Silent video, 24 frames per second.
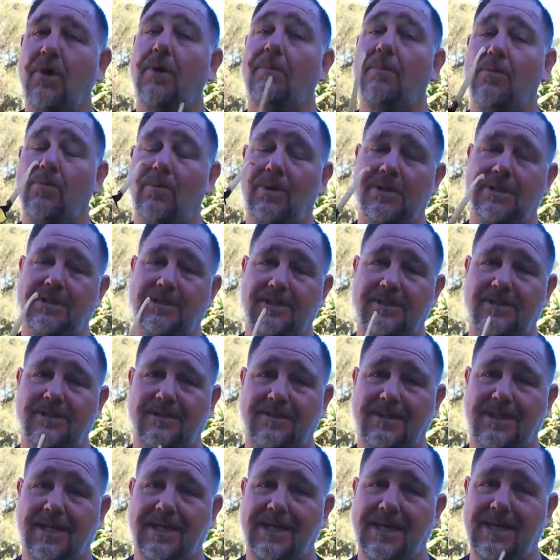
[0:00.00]
proper ones
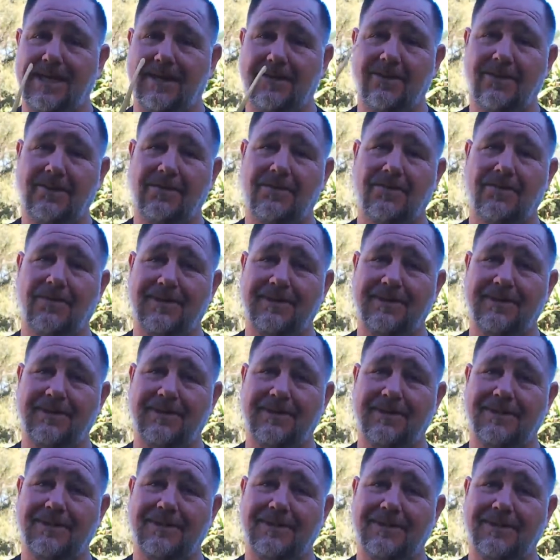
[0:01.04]
you eat, not the
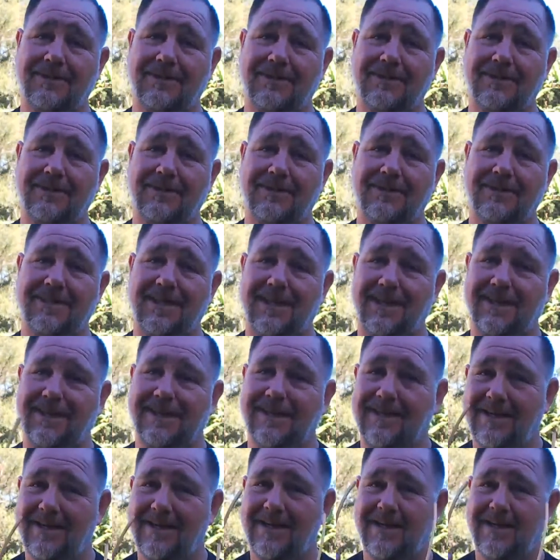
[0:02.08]
ones that make
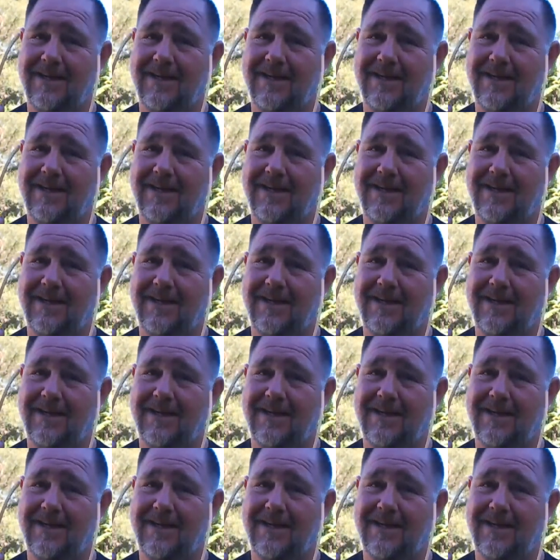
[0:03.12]
it.